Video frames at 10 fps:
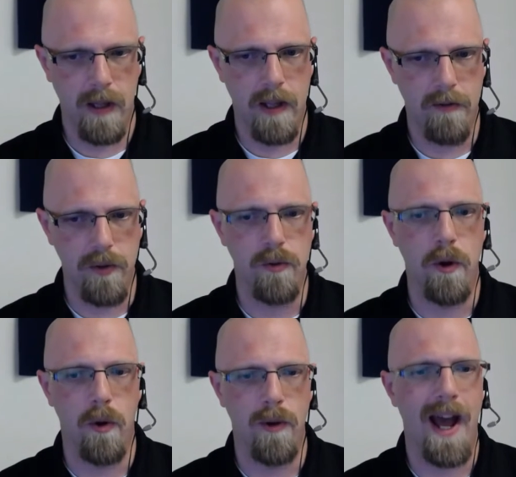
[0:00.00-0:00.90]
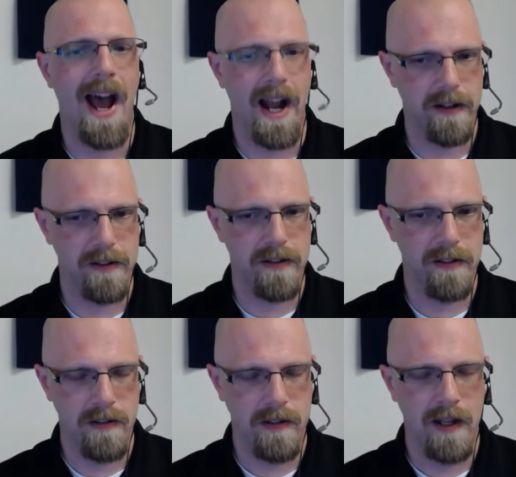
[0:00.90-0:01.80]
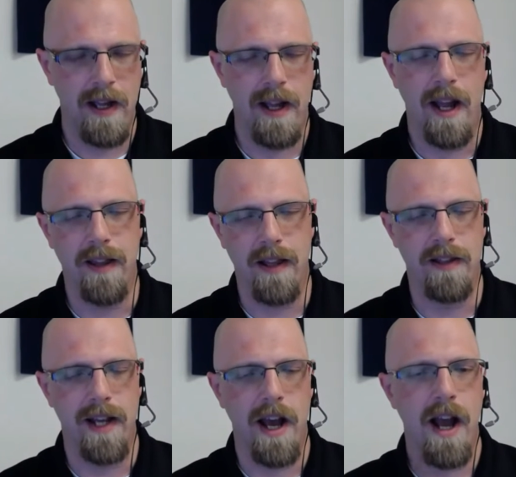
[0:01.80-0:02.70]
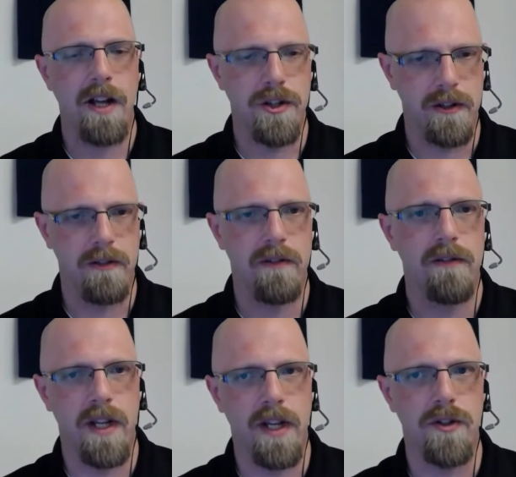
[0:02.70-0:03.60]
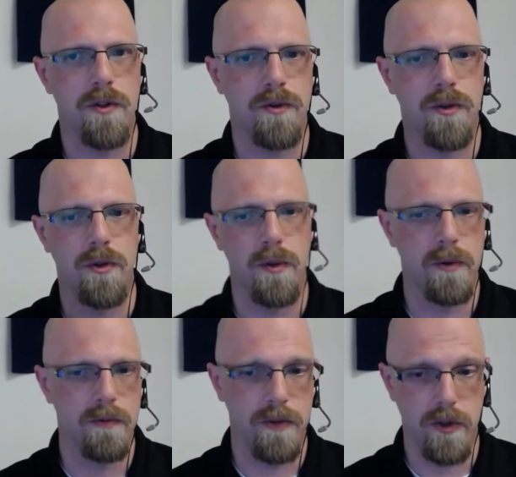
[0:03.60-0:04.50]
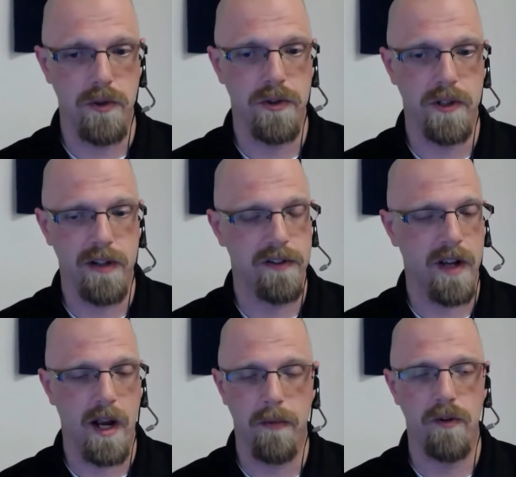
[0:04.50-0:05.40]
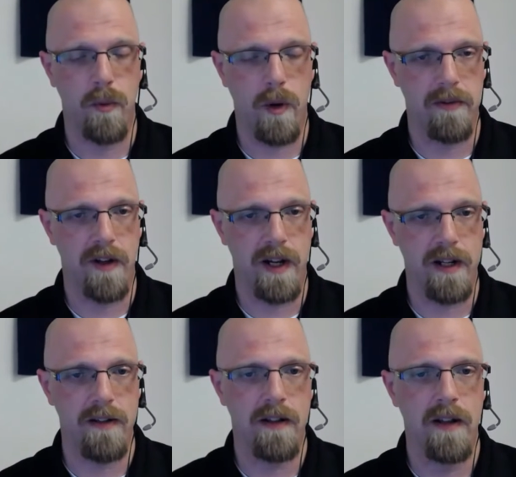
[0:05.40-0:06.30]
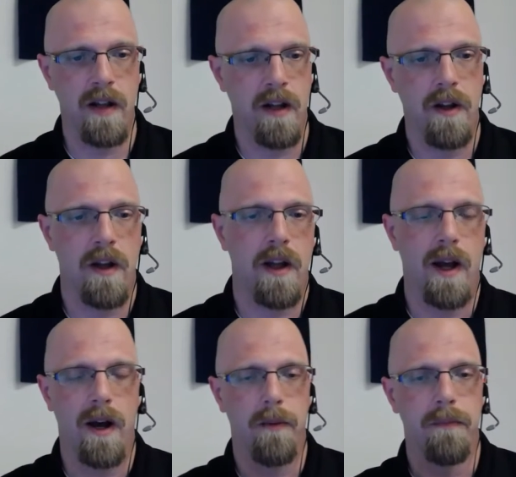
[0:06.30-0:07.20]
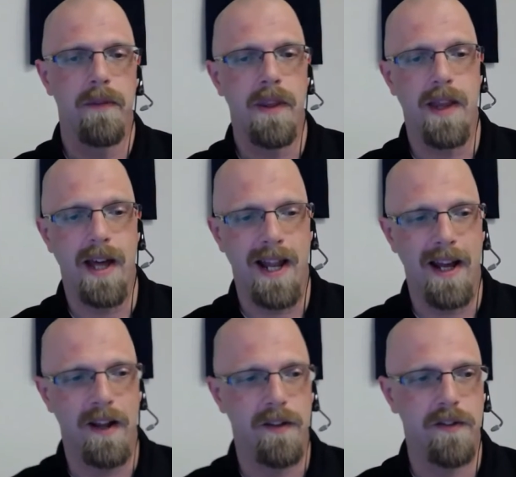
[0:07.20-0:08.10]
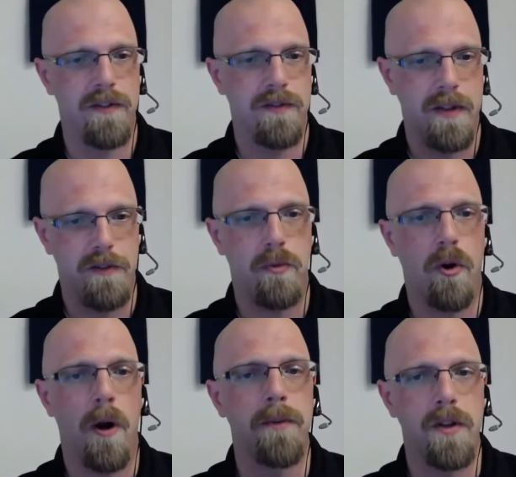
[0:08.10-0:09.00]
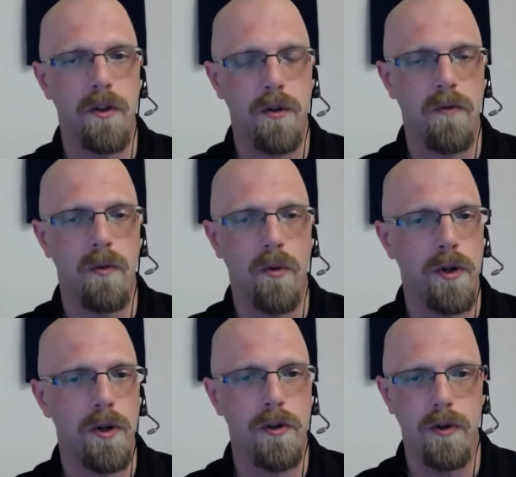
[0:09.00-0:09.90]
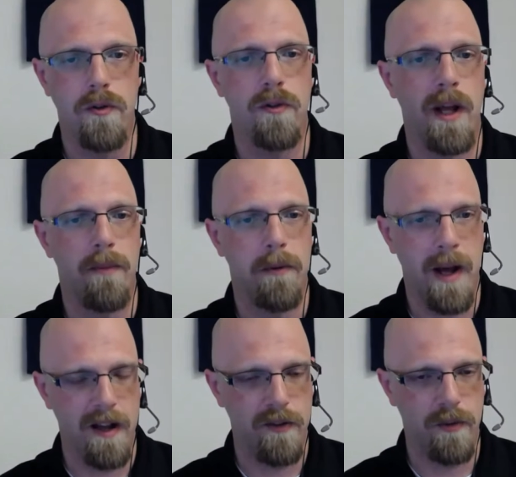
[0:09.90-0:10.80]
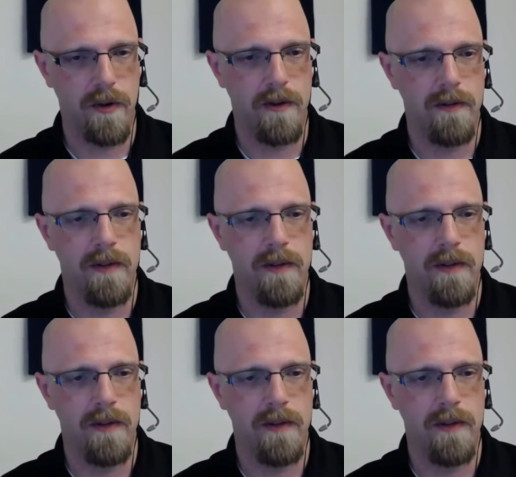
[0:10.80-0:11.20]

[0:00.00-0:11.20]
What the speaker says: if you don't act. And then the action takes you to usually a scammer's website that's prompting you for your username and password.